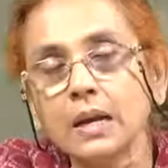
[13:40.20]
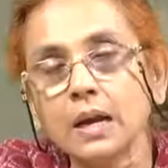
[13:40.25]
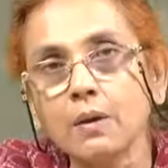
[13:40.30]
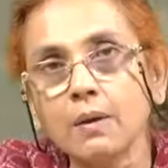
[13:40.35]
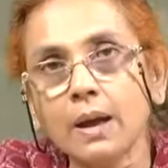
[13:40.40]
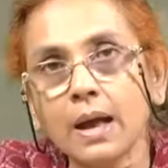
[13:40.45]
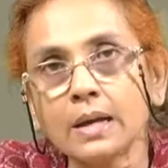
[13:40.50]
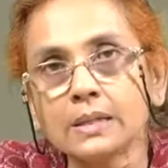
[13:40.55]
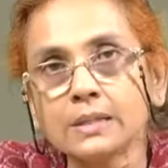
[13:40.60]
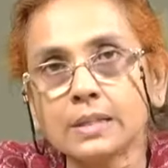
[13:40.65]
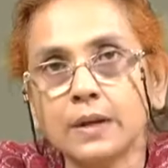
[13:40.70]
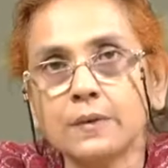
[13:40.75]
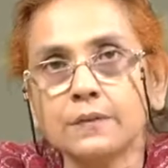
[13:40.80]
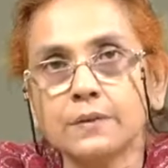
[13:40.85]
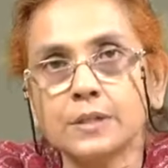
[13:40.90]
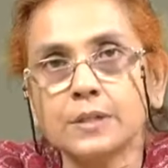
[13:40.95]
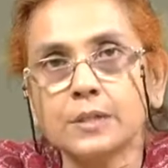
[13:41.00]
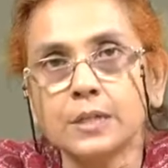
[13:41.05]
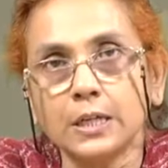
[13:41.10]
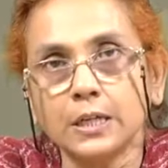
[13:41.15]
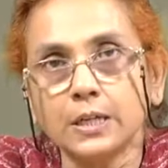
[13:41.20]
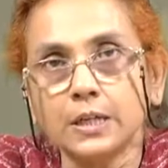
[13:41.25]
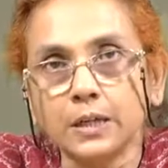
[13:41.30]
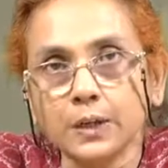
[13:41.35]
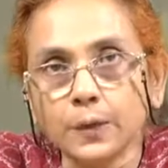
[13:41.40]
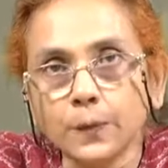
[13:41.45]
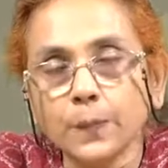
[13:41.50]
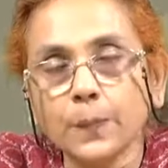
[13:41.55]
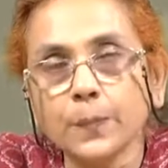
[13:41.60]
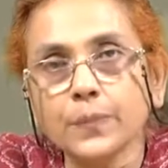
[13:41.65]
Now, as I was
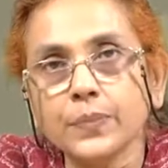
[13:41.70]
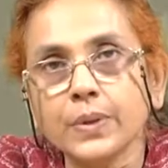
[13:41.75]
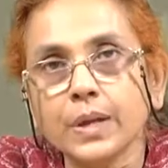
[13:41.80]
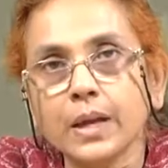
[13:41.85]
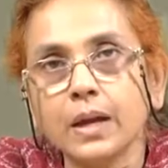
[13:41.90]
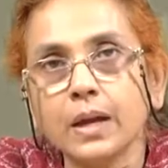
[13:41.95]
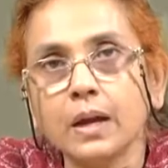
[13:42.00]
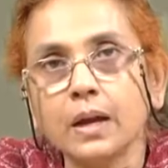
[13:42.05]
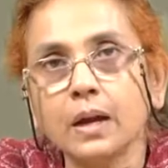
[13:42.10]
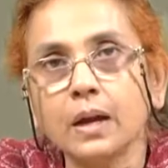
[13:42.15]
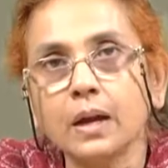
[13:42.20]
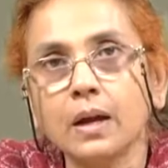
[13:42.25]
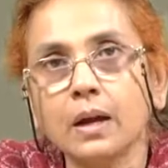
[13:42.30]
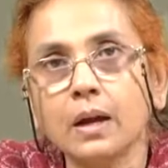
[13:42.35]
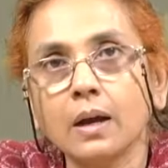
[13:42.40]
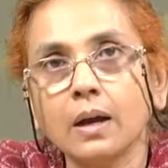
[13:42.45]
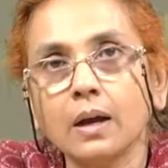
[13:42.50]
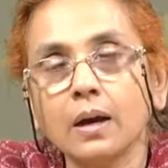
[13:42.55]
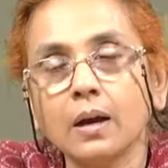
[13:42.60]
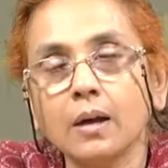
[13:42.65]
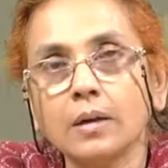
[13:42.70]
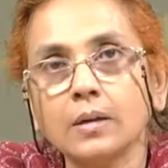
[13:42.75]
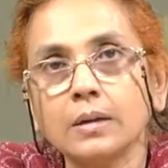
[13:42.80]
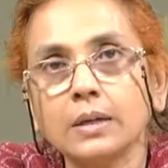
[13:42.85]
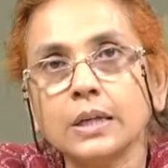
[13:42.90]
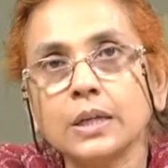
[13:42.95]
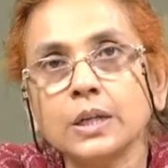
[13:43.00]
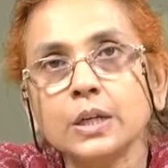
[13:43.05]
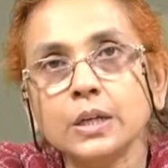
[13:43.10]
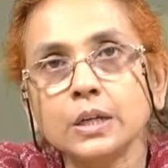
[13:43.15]
telling you, uh,
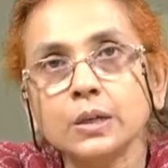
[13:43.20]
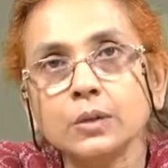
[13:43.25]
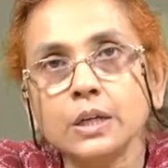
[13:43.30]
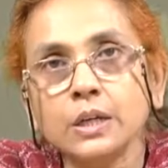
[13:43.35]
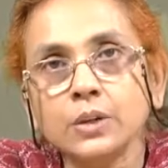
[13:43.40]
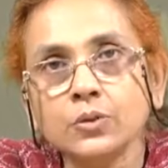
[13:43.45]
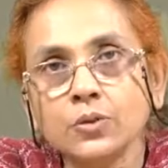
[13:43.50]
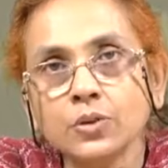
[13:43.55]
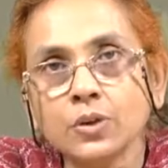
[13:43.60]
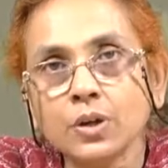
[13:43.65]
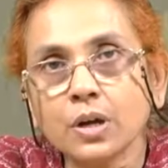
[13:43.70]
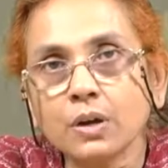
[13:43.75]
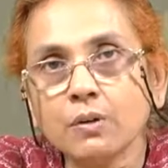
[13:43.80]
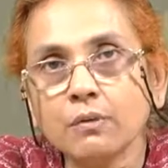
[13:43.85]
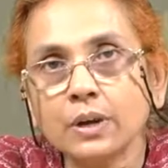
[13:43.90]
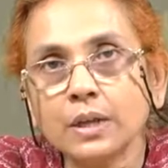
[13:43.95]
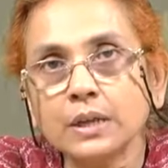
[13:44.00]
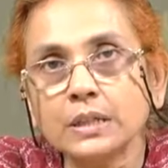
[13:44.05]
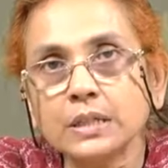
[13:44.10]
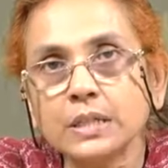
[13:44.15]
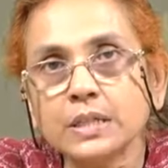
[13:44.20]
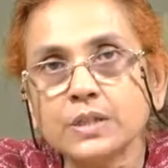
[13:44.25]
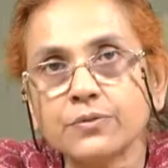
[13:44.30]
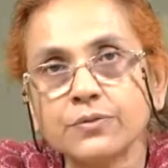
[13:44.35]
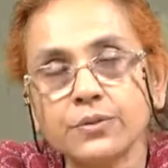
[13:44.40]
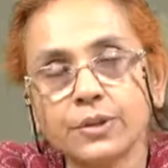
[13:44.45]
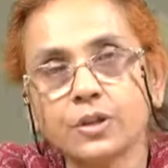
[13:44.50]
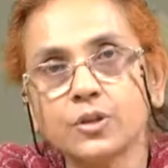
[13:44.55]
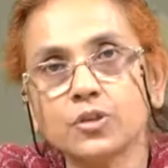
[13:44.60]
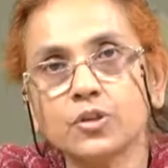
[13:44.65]
in Eudora Welty's
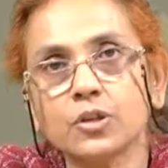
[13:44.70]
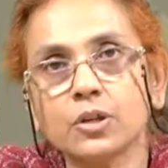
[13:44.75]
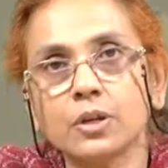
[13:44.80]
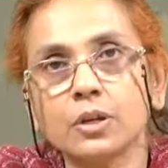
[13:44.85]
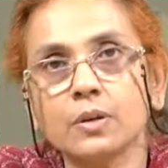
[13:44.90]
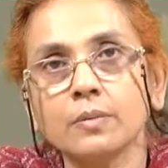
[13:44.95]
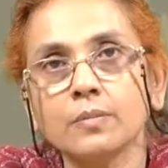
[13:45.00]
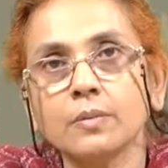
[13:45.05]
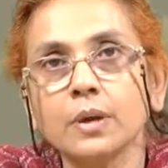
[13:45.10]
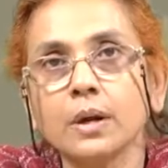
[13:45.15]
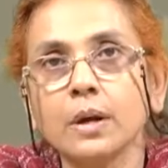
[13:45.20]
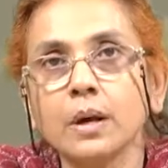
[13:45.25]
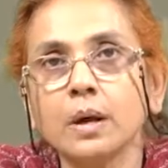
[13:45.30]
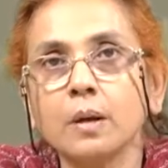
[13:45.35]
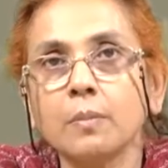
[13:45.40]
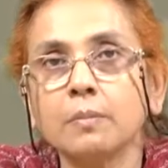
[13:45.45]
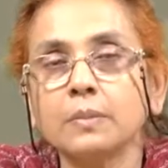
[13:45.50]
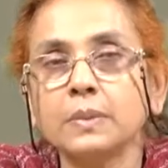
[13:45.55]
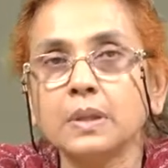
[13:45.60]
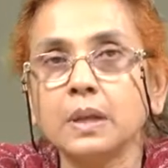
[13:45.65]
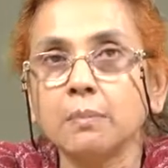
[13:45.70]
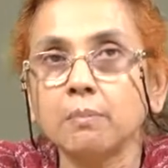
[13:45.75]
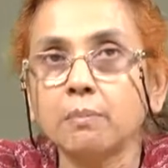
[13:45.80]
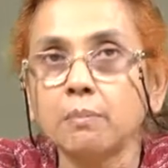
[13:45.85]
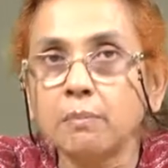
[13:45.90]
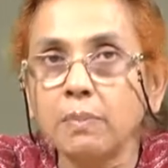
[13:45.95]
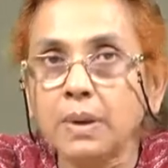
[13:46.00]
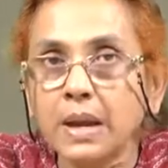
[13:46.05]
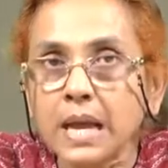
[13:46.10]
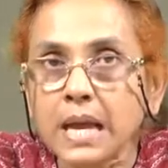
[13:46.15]
fiction, the
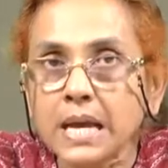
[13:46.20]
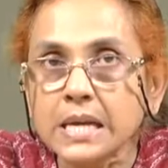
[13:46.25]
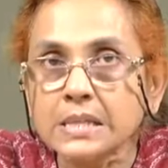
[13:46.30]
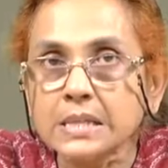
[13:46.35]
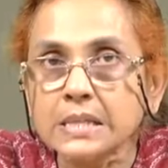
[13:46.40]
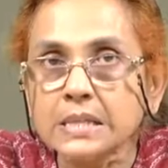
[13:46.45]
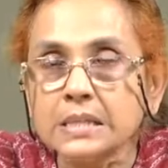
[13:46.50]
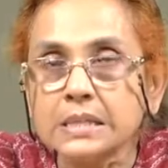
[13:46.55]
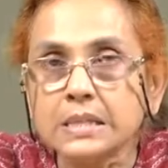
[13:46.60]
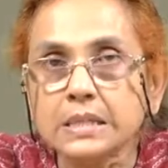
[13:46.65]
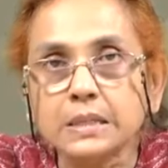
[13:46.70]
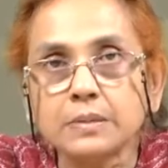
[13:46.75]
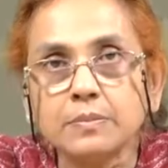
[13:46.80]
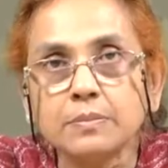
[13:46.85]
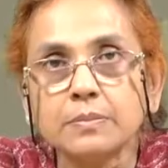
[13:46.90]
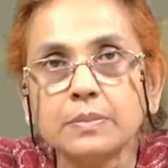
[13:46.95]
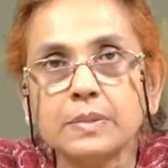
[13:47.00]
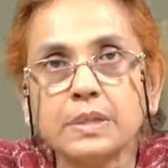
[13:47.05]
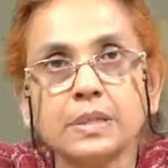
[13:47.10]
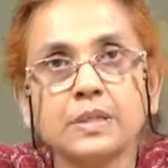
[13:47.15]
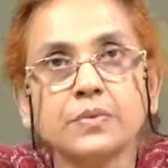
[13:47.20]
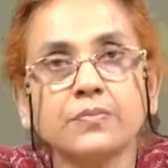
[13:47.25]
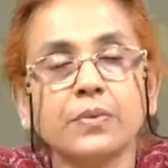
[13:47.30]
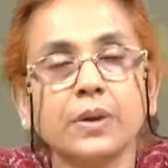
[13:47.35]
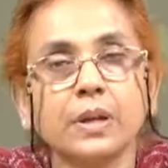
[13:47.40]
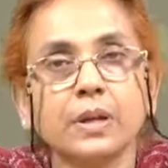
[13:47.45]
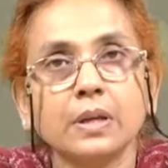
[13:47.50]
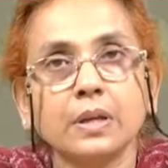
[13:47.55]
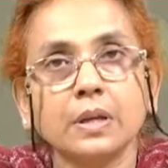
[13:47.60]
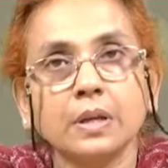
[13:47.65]
place is
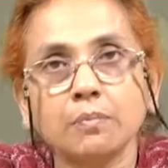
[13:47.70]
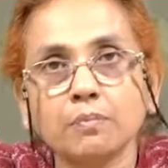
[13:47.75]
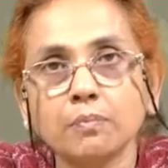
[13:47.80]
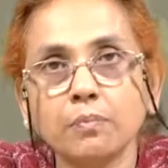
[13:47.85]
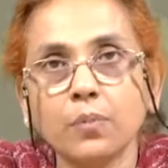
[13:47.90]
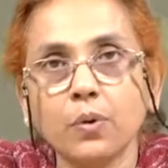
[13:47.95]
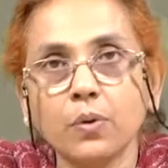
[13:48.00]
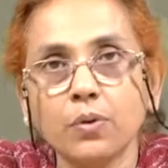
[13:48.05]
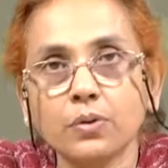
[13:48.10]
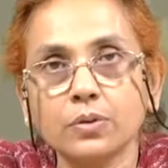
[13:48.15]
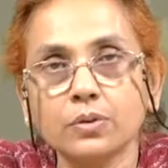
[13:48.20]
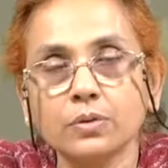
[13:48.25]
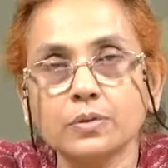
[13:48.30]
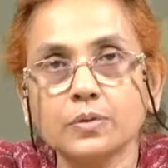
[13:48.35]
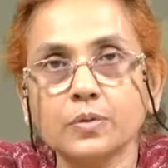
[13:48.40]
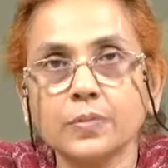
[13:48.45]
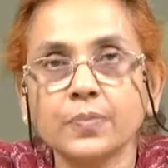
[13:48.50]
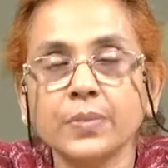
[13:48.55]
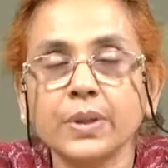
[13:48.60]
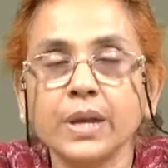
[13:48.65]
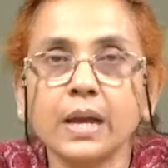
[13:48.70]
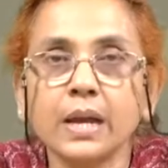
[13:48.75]
very important.